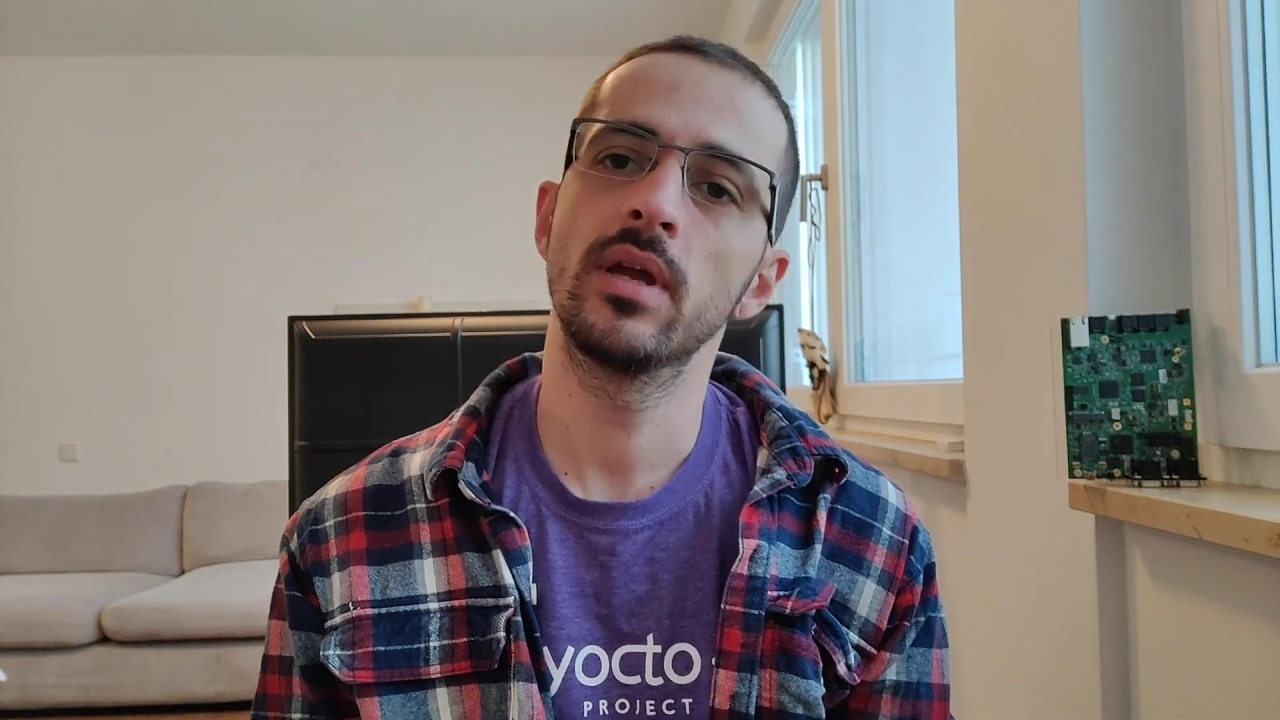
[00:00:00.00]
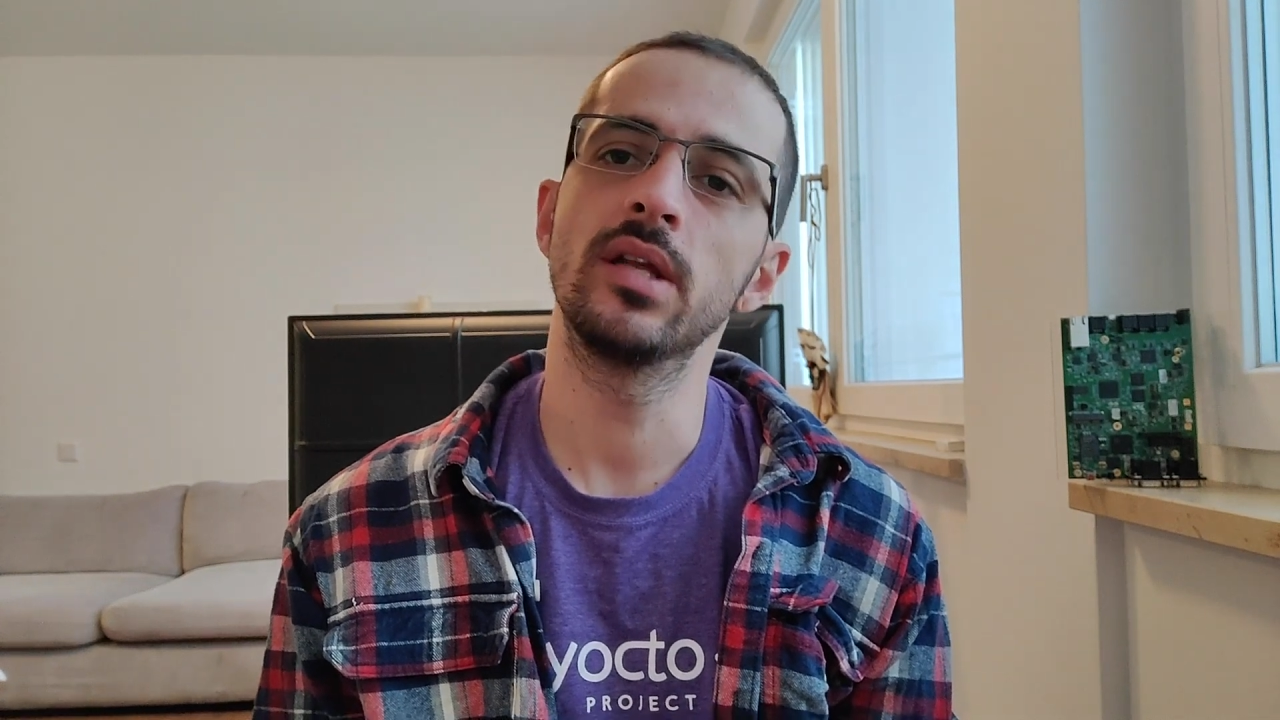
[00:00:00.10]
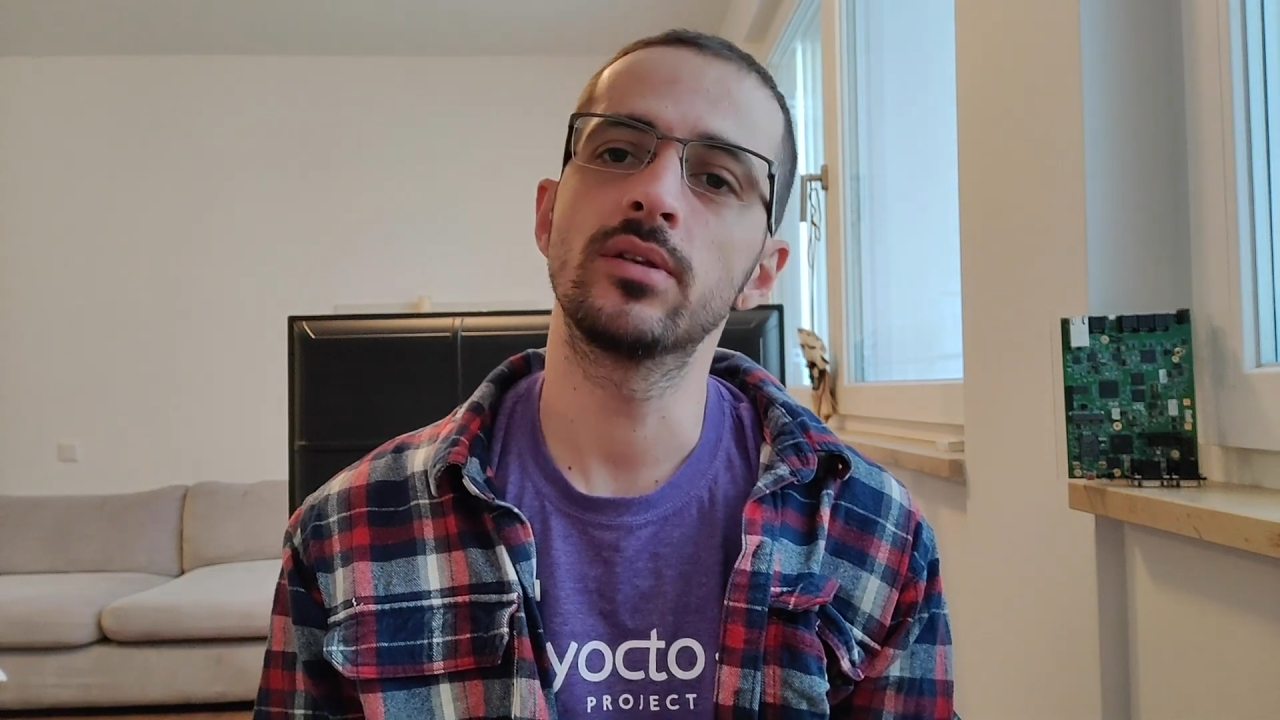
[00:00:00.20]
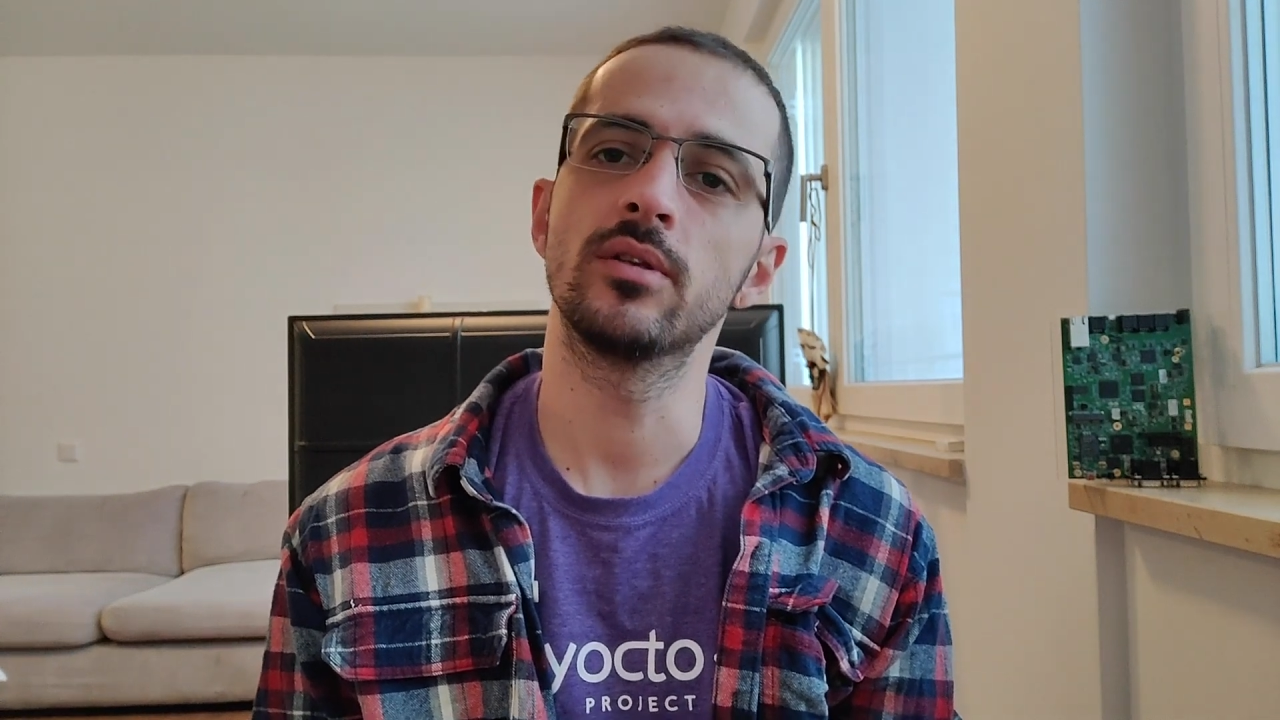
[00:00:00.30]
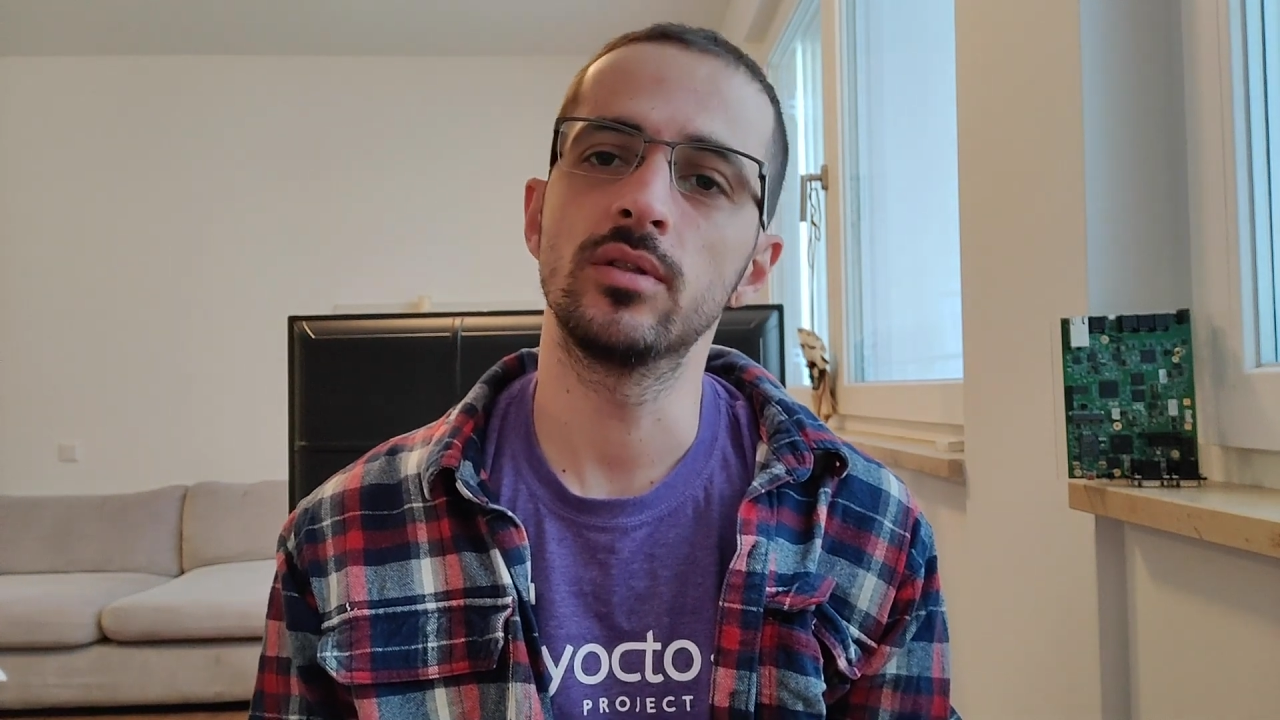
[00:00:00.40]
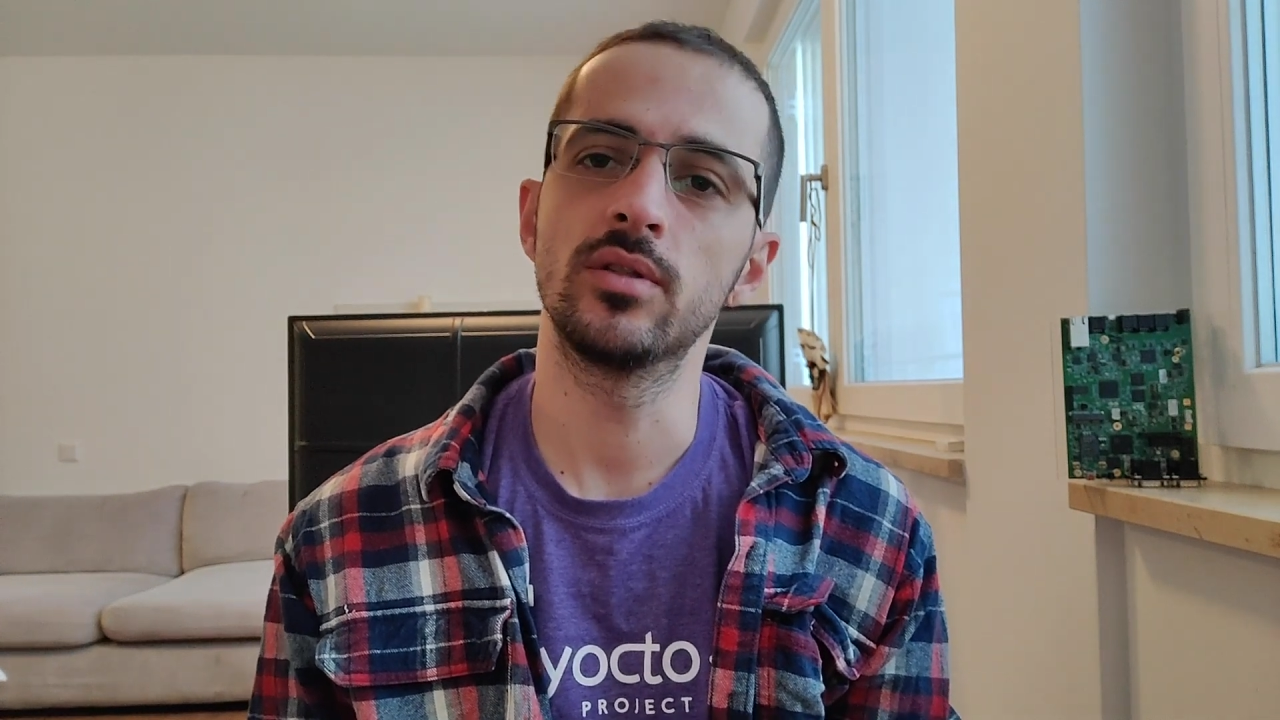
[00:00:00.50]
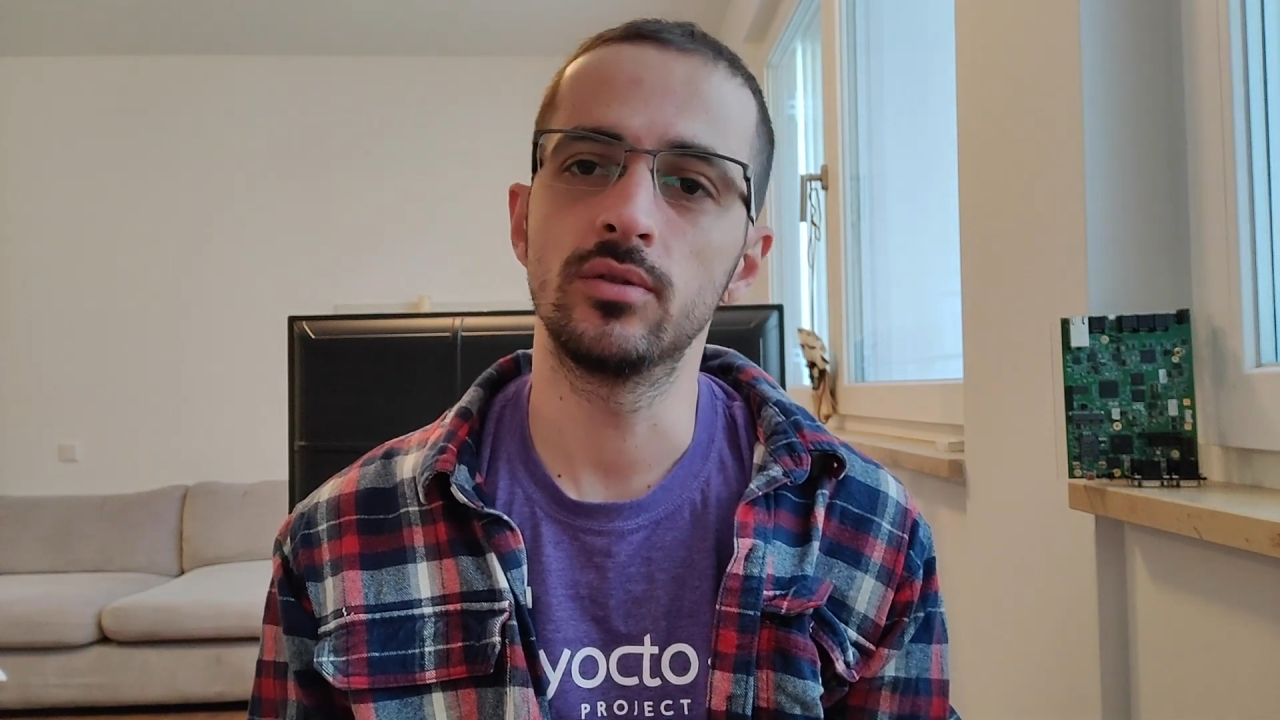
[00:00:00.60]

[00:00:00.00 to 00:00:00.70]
to introduce